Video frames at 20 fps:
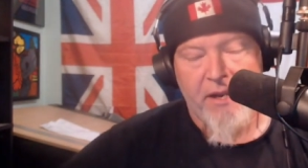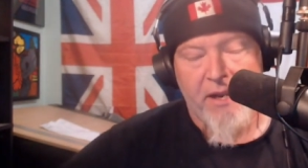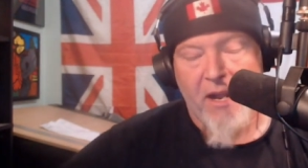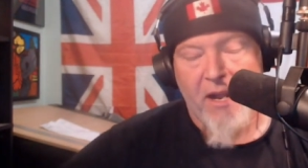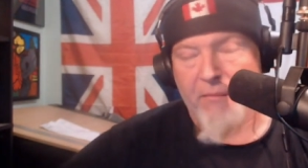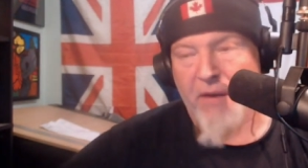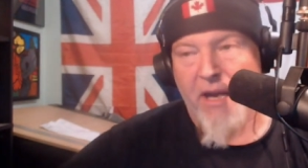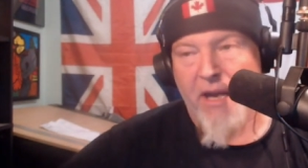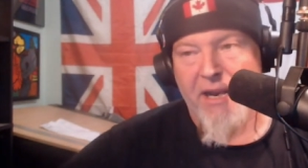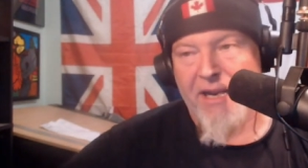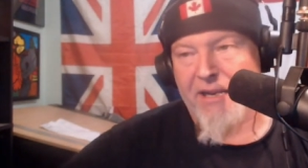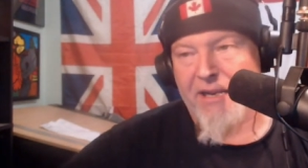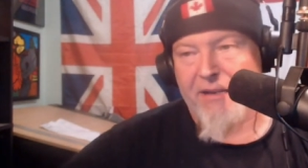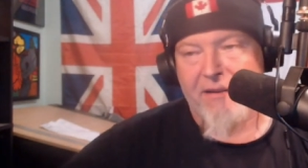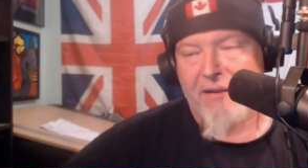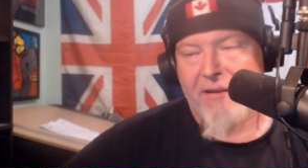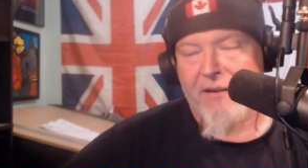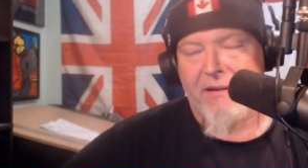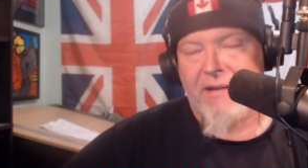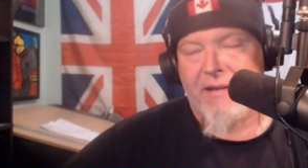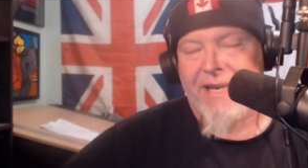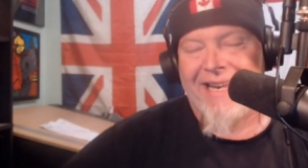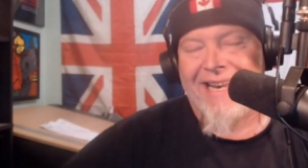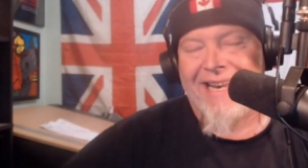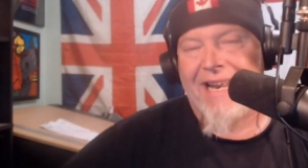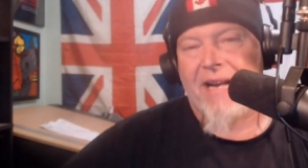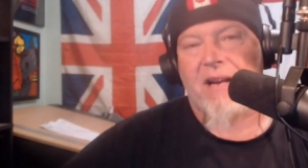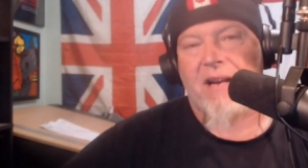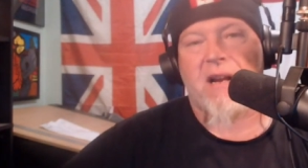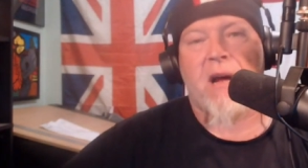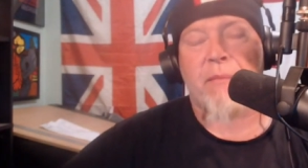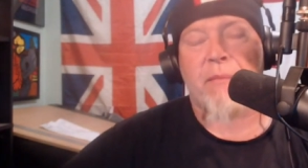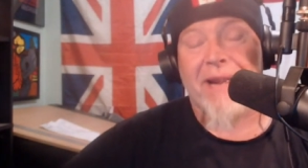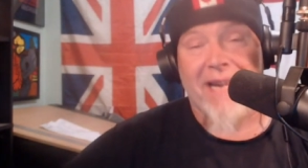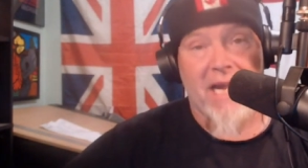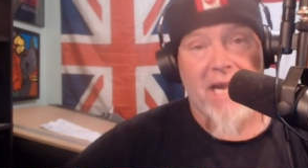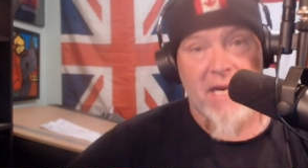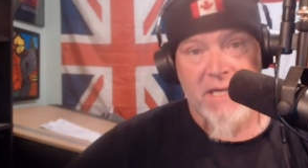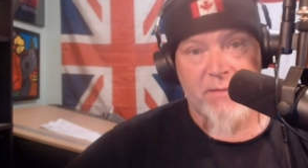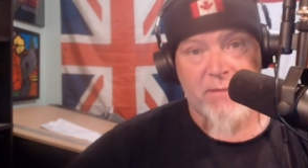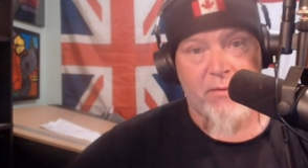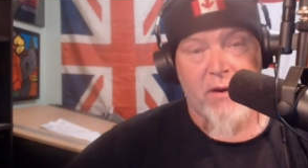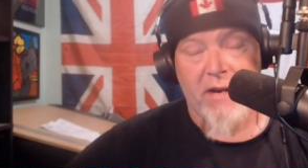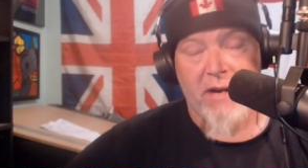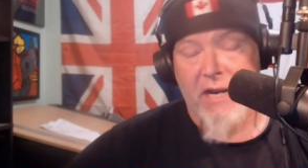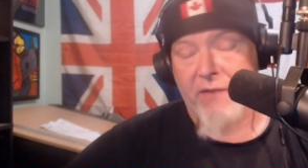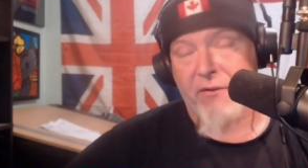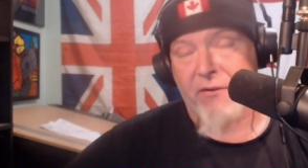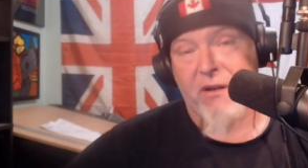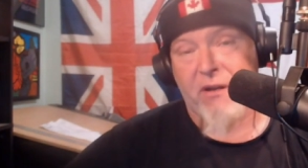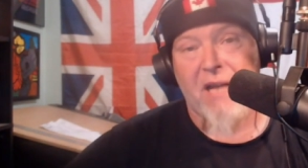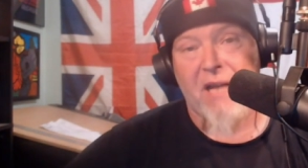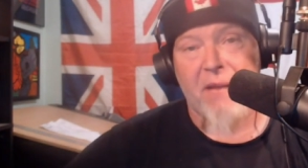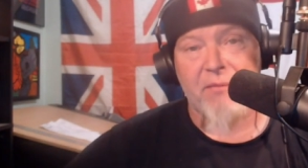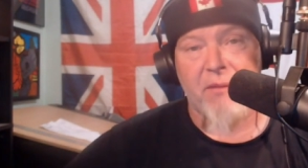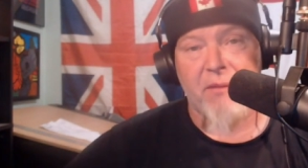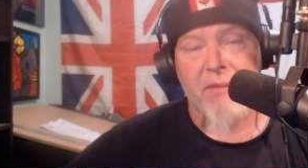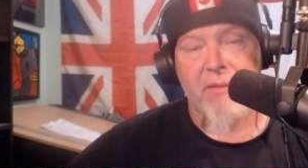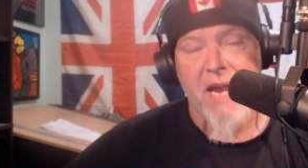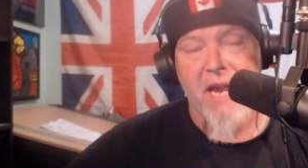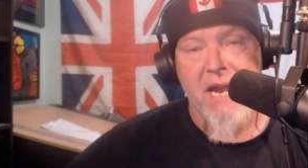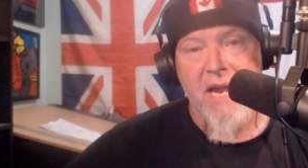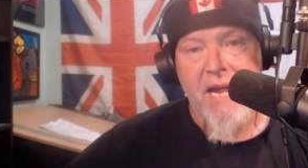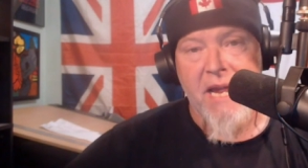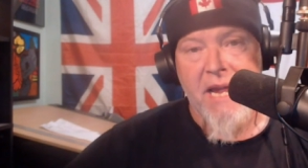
And I'm an economic expert. I never claim to be.